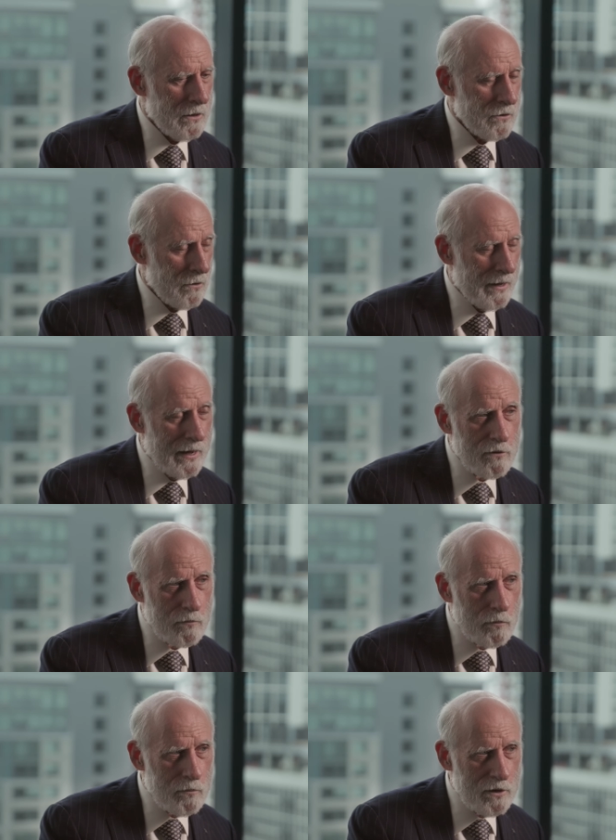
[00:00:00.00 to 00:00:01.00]
So I
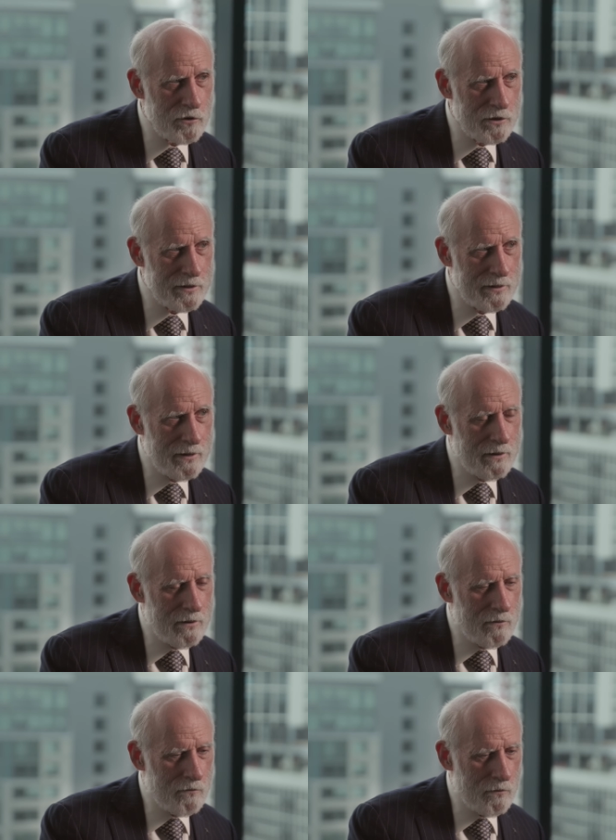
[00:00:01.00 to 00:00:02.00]
asked permission
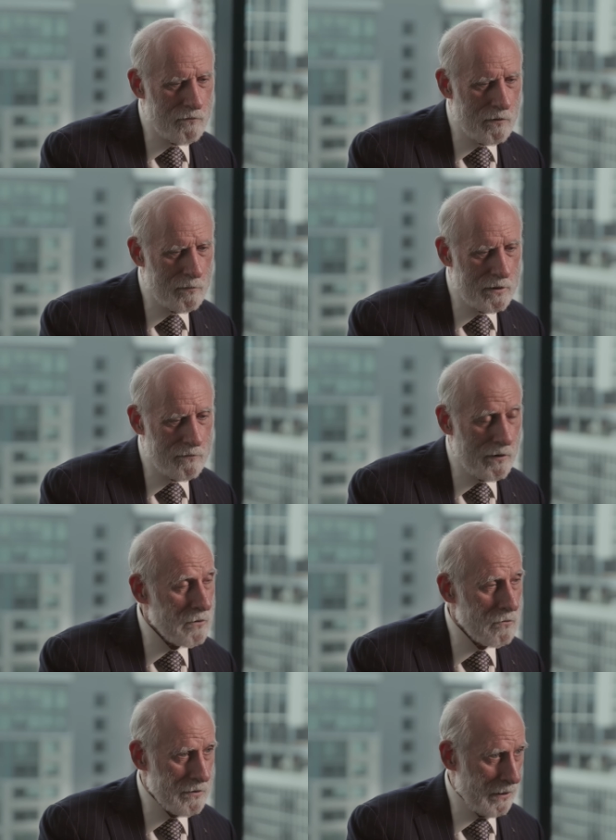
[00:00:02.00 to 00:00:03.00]
from the
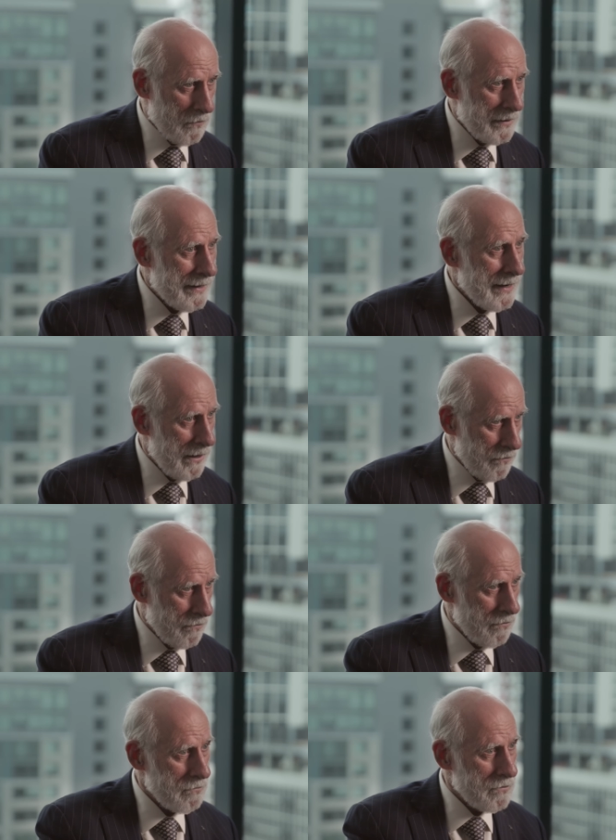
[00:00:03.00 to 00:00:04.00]
Federal Networking
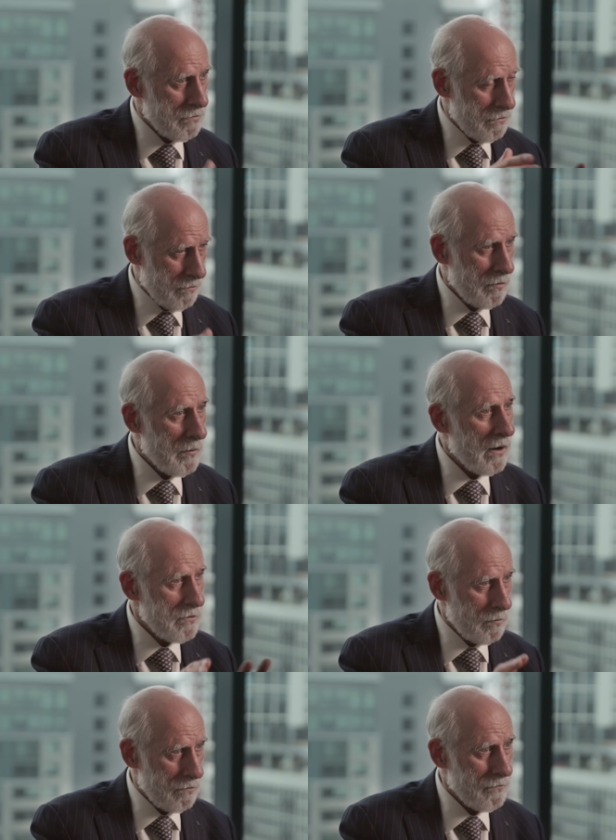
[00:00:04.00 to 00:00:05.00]
Council, which was
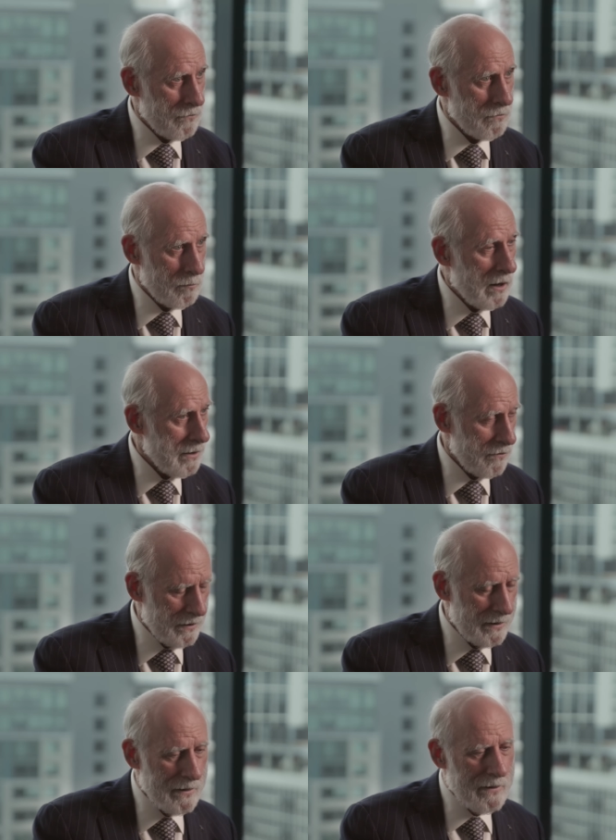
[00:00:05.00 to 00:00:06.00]
responsible for
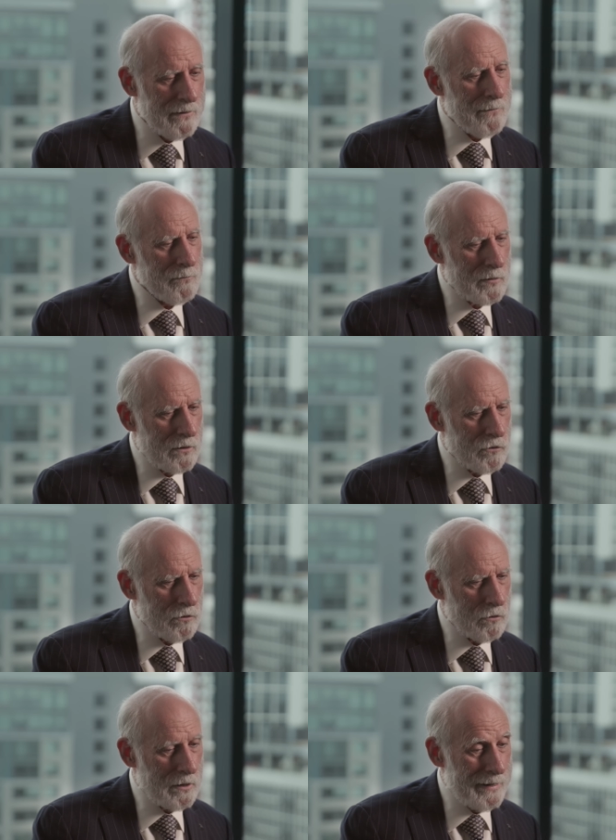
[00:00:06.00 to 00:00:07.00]
policy,
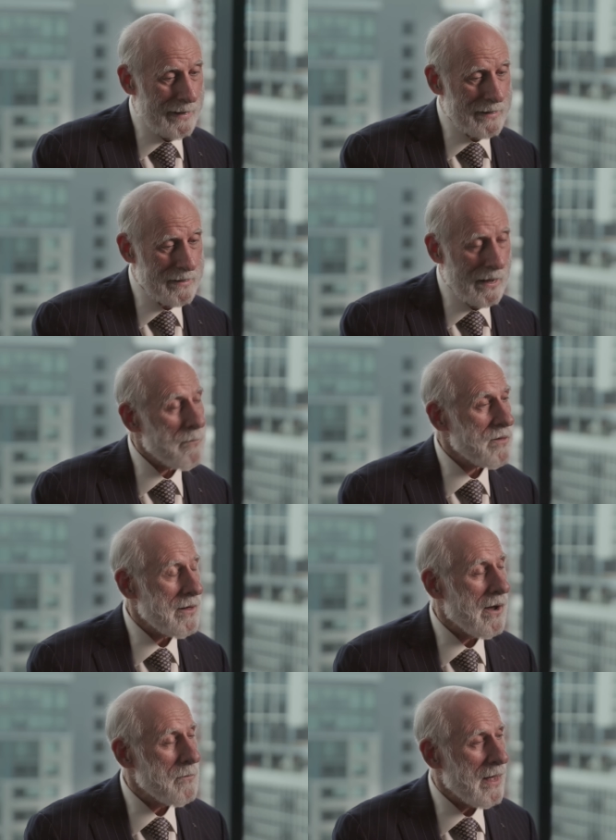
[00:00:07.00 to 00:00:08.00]
to connect the
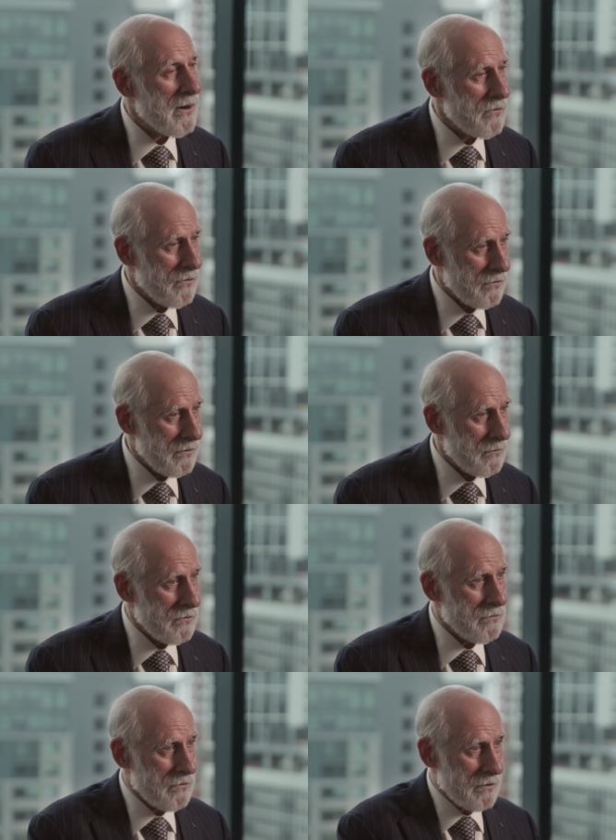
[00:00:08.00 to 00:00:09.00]
MCI mail system,
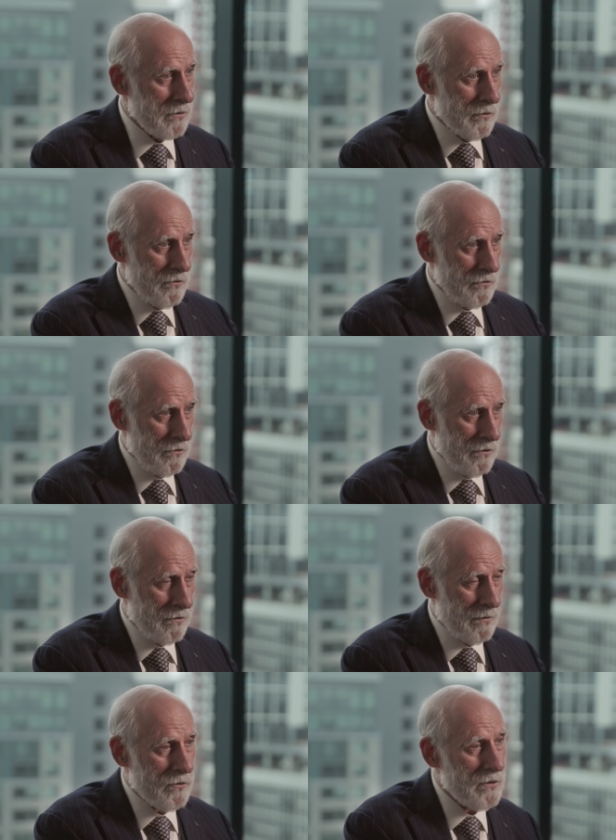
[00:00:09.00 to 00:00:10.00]
which is a commercial
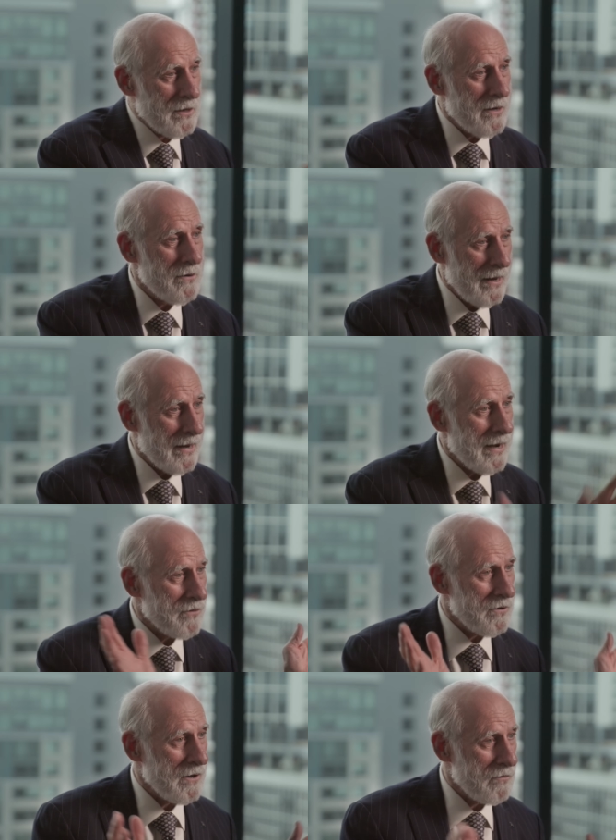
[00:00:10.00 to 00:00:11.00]
system, to the internet
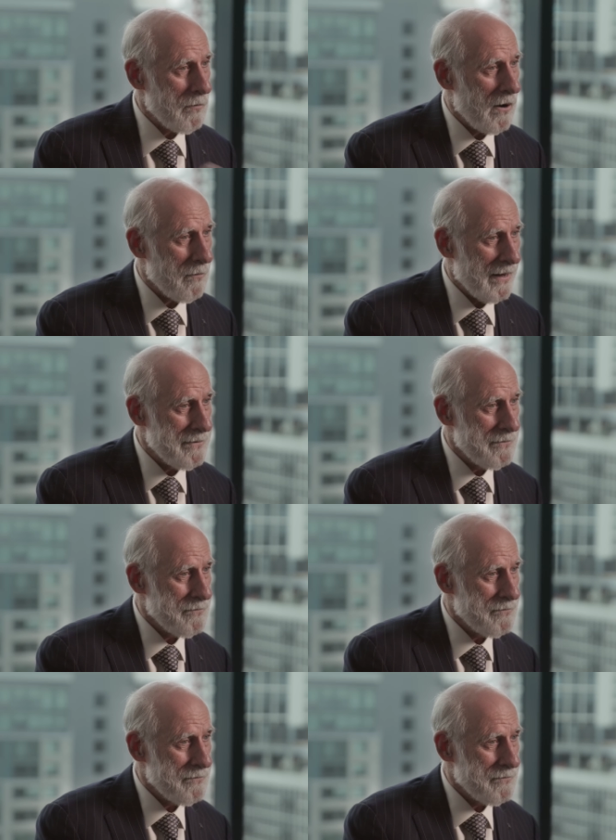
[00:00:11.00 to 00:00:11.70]
as an experiment.